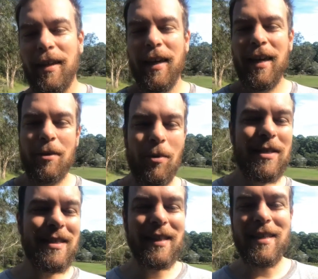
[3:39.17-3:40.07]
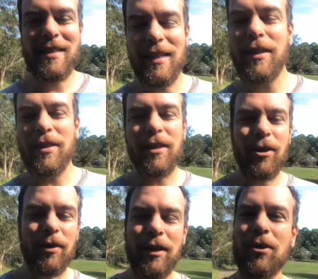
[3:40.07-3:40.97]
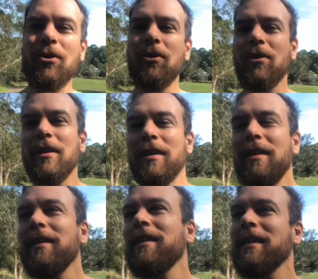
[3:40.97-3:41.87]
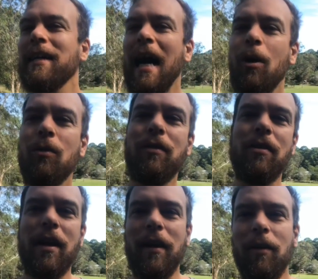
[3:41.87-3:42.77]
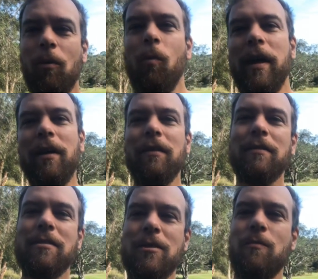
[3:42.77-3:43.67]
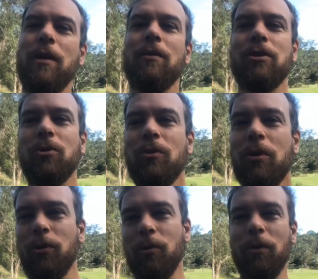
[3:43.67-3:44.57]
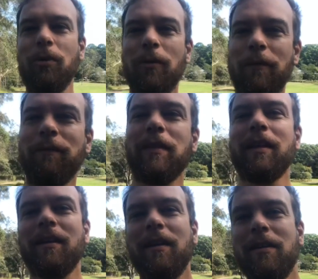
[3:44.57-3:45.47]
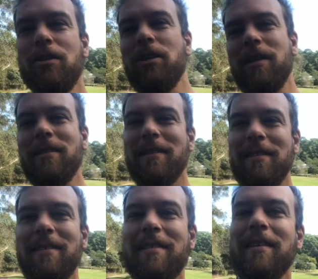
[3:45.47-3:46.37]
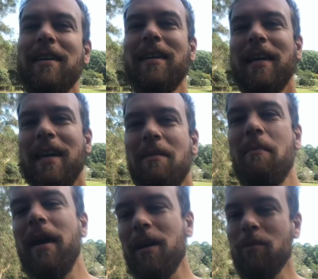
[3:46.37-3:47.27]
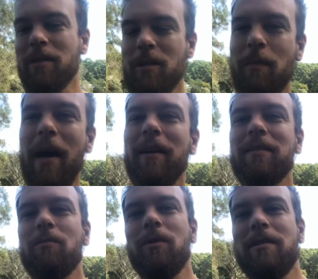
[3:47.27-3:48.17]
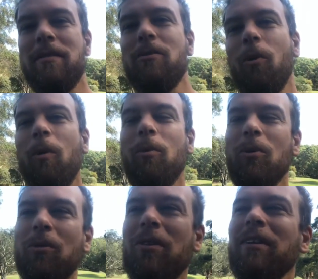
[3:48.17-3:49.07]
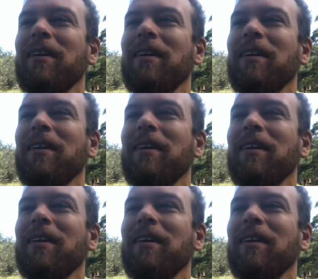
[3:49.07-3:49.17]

he wasn't this ethereal, out there, weird spiritual guru. Jesus, in many respects, was a normal